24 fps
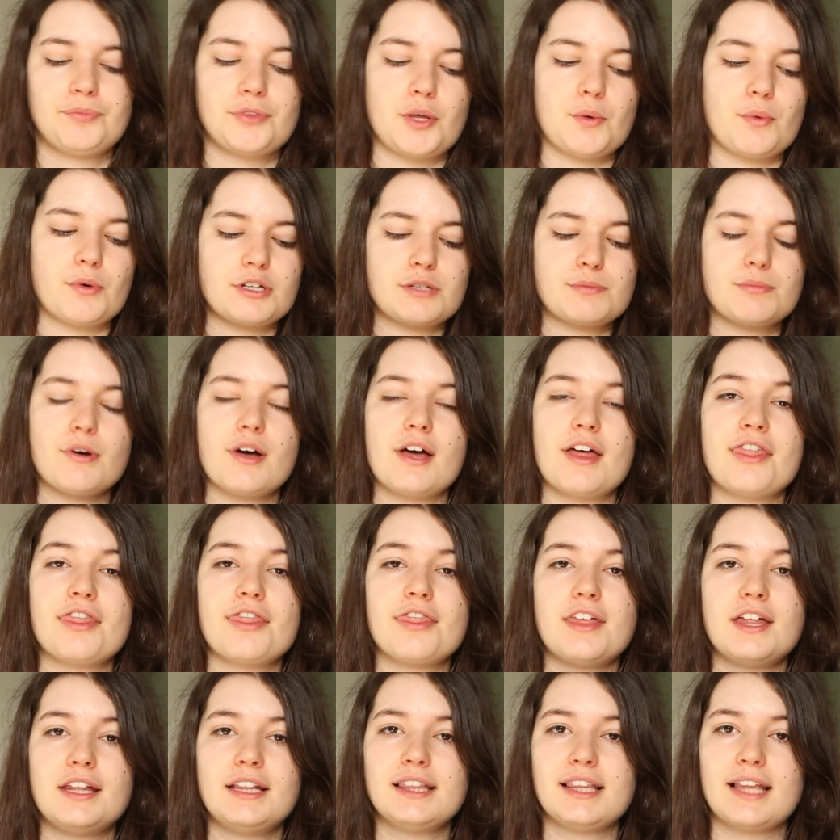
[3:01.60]
You want to put a
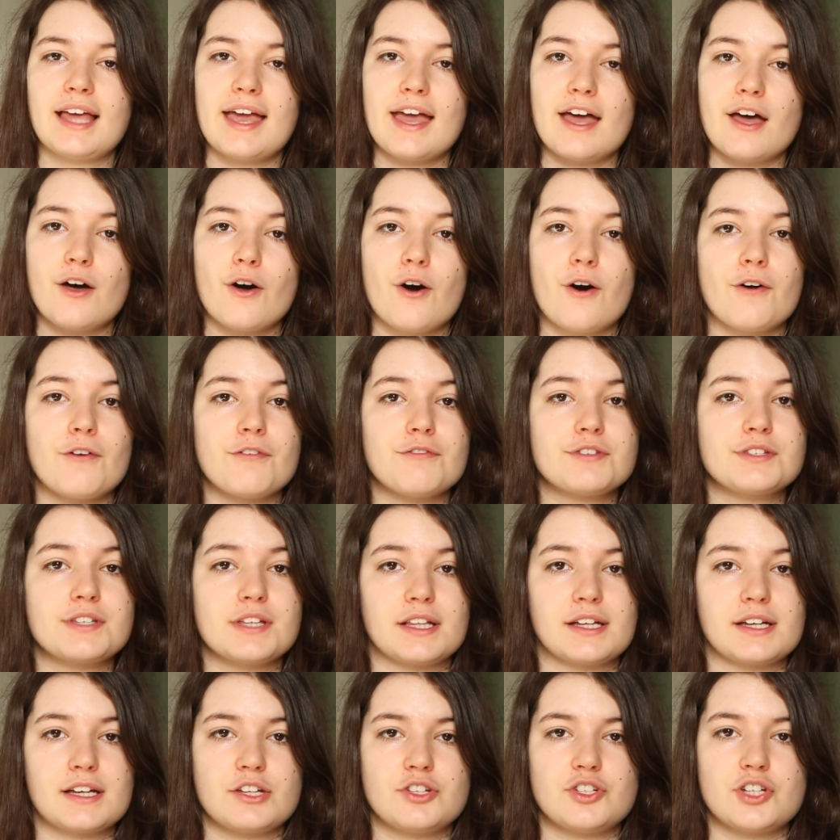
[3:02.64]
thin layer of
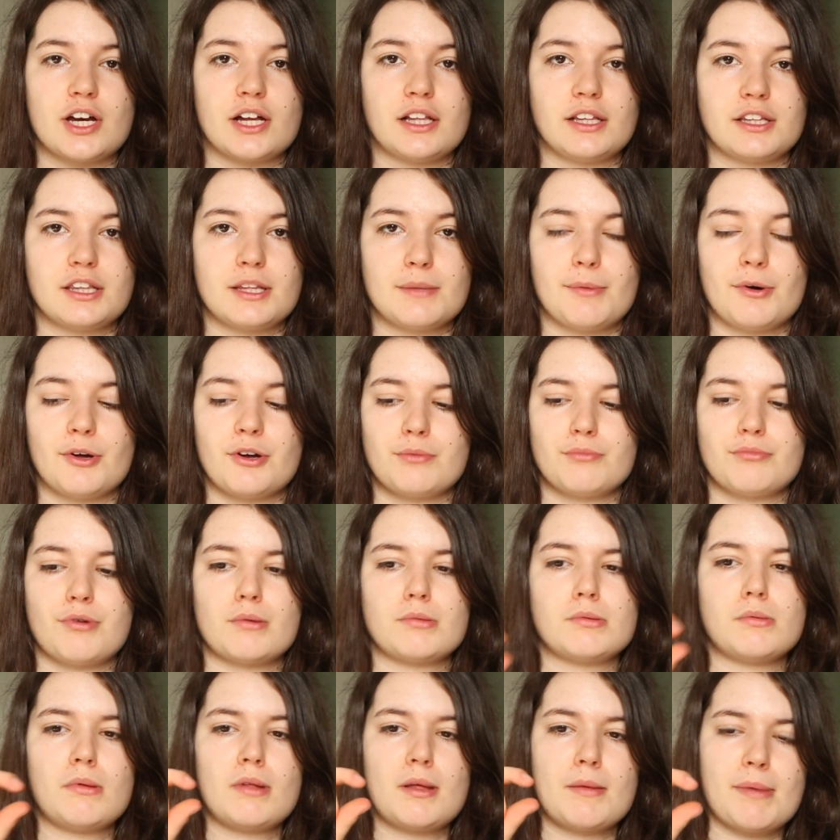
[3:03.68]
silica gel in the bottom,
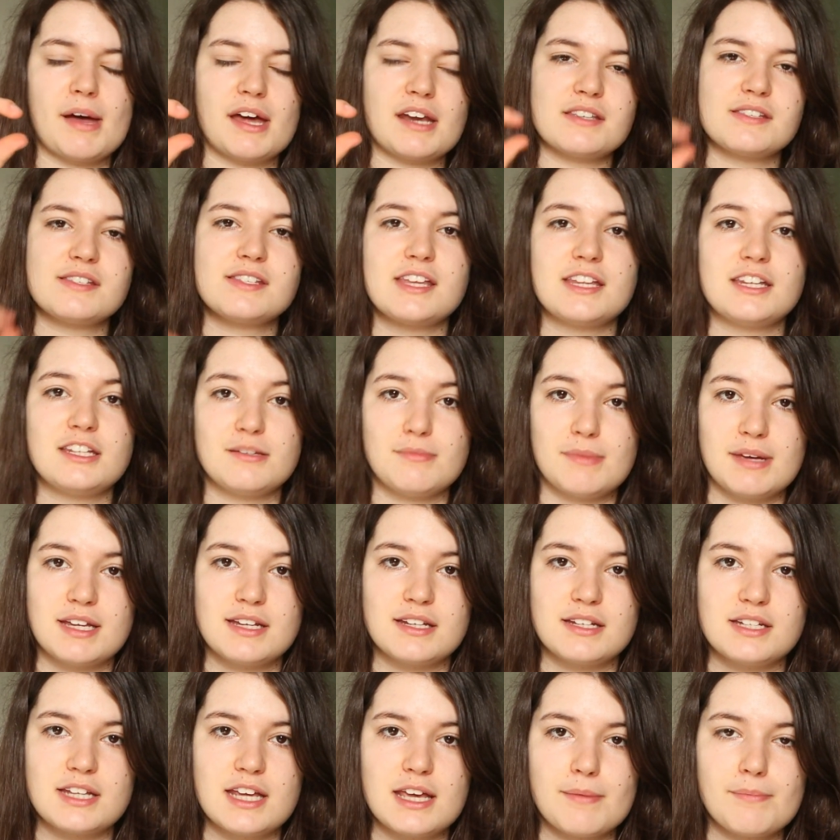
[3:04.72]
probably about 1
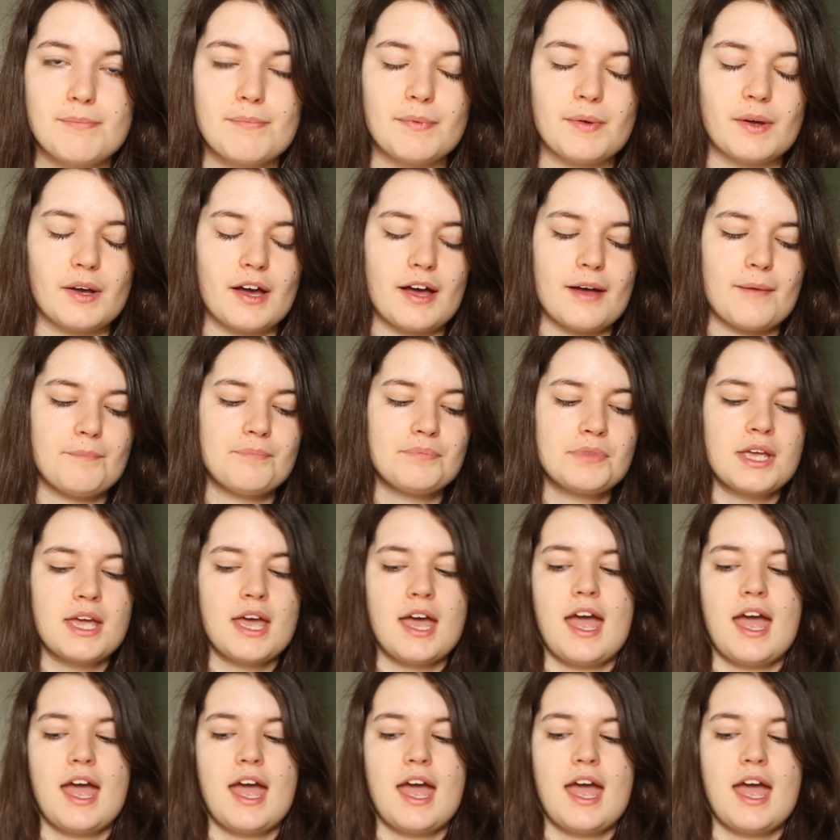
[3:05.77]
centimeter deep, okay?